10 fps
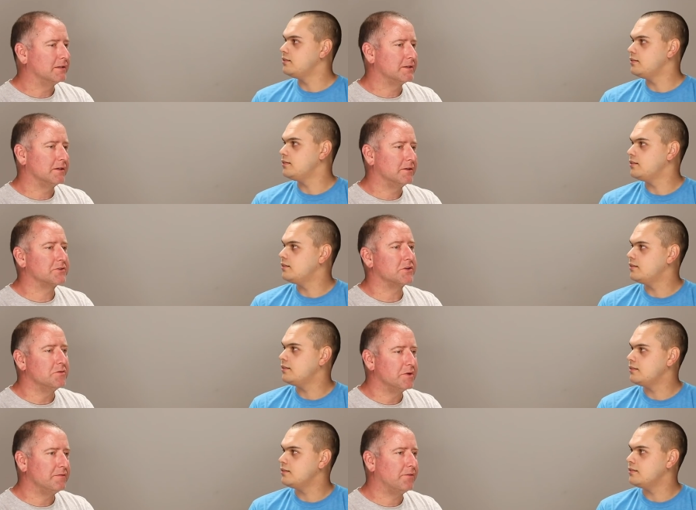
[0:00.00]
Speaker 1: It's a there's a
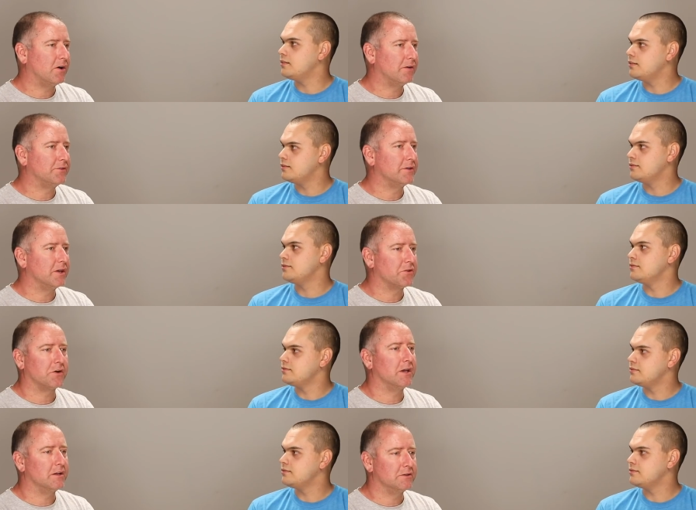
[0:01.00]
human involved on the
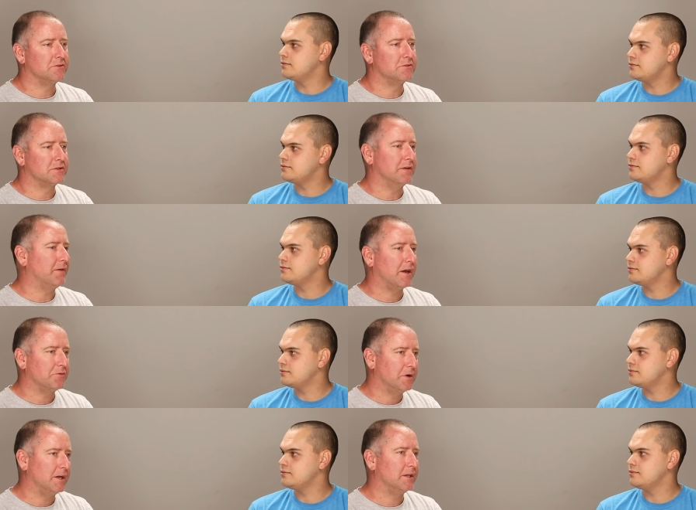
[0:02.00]
other end who's
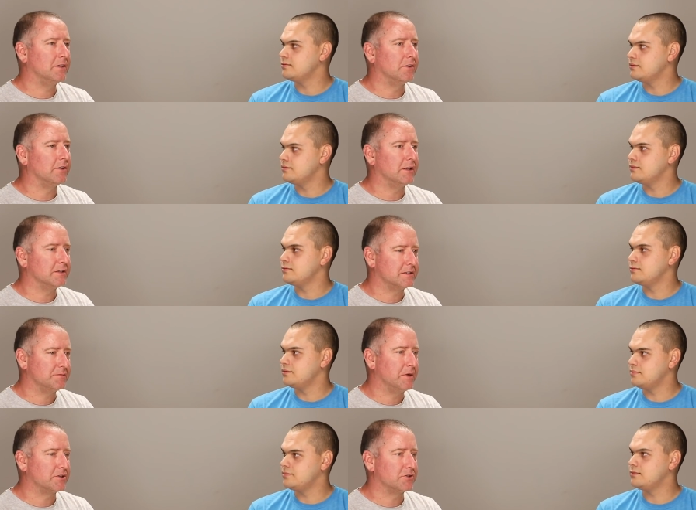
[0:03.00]
evaluating, looking to
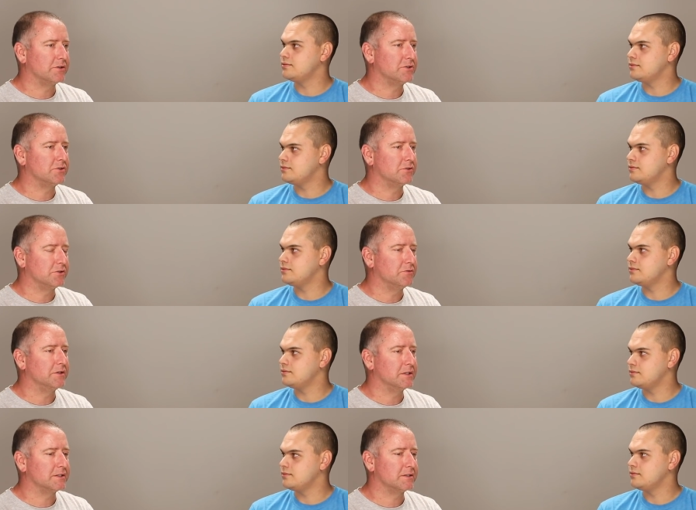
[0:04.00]
make sure that you're
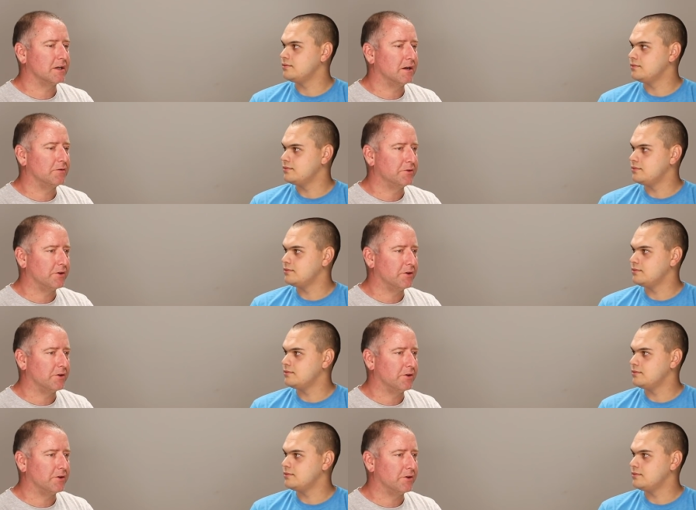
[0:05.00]
doing this uh,